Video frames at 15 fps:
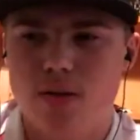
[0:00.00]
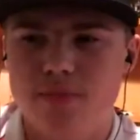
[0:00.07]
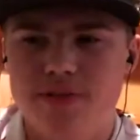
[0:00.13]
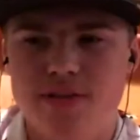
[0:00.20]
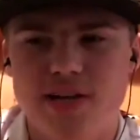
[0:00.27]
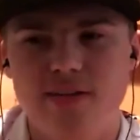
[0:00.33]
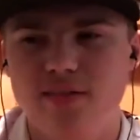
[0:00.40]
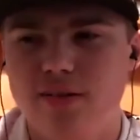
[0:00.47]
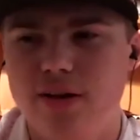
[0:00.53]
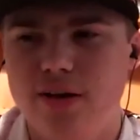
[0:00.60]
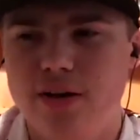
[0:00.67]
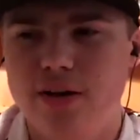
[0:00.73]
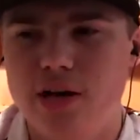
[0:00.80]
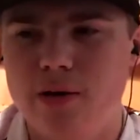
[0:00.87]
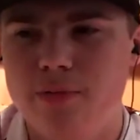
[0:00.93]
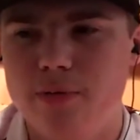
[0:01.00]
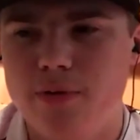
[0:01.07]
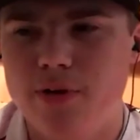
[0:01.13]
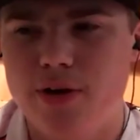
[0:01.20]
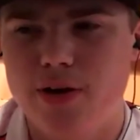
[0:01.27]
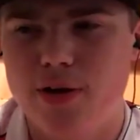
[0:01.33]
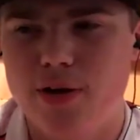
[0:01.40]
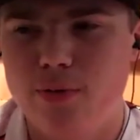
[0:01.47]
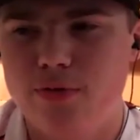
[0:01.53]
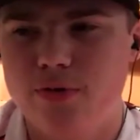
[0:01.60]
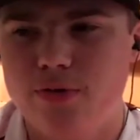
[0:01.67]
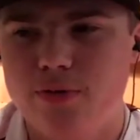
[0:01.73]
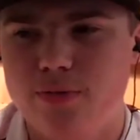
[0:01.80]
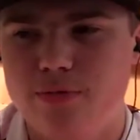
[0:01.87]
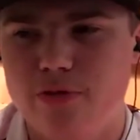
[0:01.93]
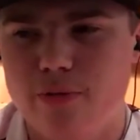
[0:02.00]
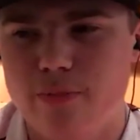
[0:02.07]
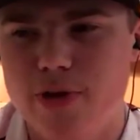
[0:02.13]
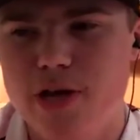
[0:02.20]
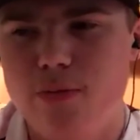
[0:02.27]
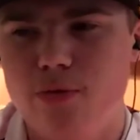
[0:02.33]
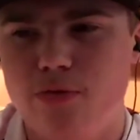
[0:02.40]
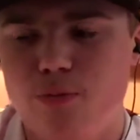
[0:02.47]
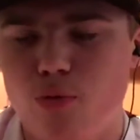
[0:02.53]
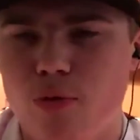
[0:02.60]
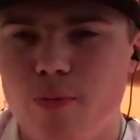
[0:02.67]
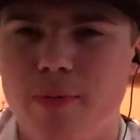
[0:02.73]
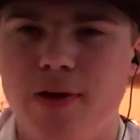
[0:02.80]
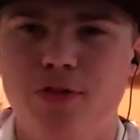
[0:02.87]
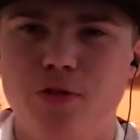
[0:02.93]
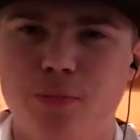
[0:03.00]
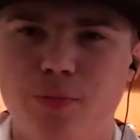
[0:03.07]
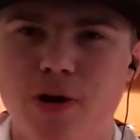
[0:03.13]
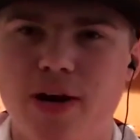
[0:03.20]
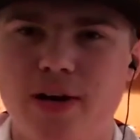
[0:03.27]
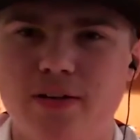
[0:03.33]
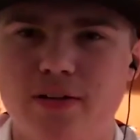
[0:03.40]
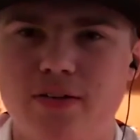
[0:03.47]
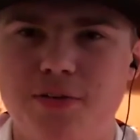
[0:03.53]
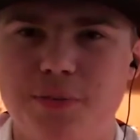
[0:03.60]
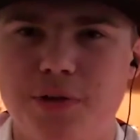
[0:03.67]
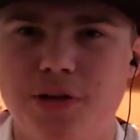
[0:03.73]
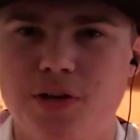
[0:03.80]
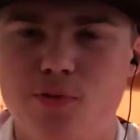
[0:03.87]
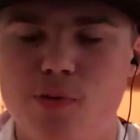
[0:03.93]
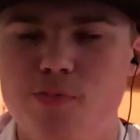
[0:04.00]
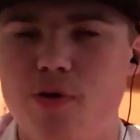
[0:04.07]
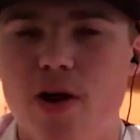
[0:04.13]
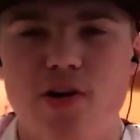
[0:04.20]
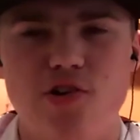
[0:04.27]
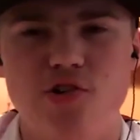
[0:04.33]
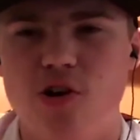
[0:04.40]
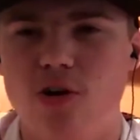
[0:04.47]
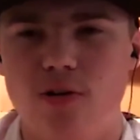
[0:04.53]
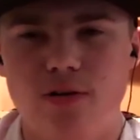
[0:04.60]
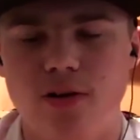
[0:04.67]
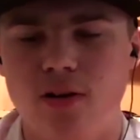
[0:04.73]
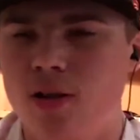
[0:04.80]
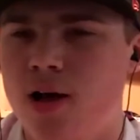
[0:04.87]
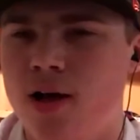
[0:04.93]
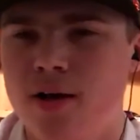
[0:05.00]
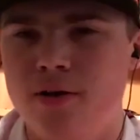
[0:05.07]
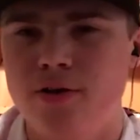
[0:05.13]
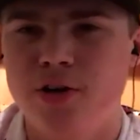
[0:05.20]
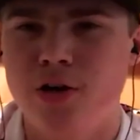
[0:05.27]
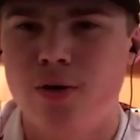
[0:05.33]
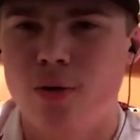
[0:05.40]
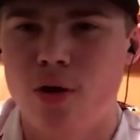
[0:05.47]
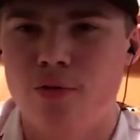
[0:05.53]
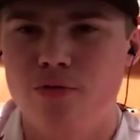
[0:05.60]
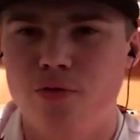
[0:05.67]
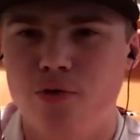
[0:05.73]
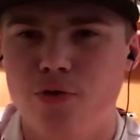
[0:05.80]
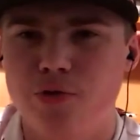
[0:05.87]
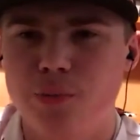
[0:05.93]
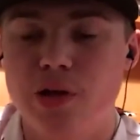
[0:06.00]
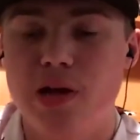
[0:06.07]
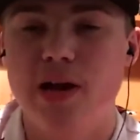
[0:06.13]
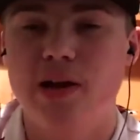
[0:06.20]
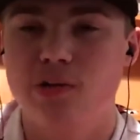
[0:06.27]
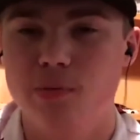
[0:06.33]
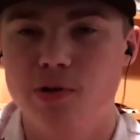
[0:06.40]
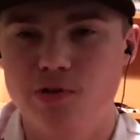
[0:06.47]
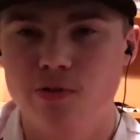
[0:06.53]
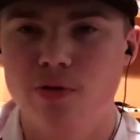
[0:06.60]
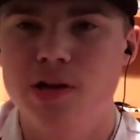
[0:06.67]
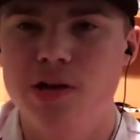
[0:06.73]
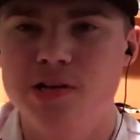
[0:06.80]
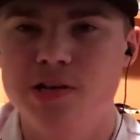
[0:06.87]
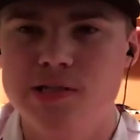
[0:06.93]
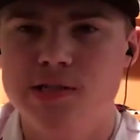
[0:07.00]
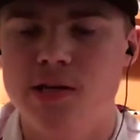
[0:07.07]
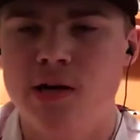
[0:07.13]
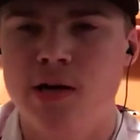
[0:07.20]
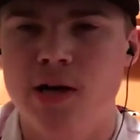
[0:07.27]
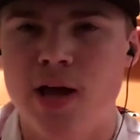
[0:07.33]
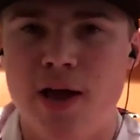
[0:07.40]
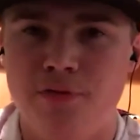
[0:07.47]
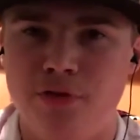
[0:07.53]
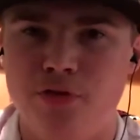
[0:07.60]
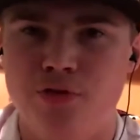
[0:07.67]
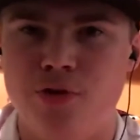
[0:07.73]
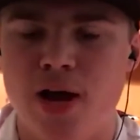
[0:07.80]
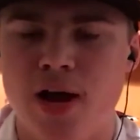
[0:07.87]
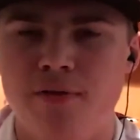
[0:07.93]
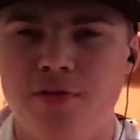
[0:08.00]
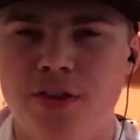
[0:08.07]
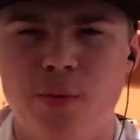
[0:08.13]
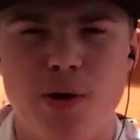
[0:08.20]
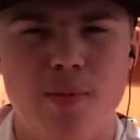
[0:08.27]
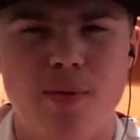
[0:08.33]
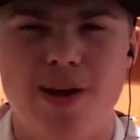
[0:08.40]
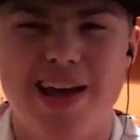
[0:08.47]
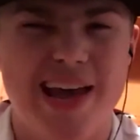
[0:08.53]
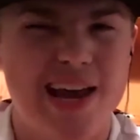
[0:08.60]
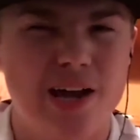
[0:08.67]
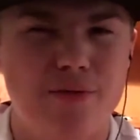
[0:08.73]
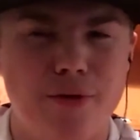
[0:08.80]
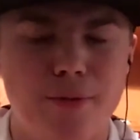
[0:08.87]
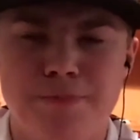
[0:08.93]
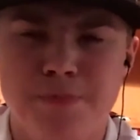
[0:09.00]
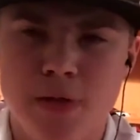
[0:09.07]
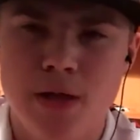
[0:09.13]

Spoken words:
Days leading up, for me, it was more mental practice because we practiced Charlotte a lot. We had exhibition races after the draft. I think we had about 8 of them.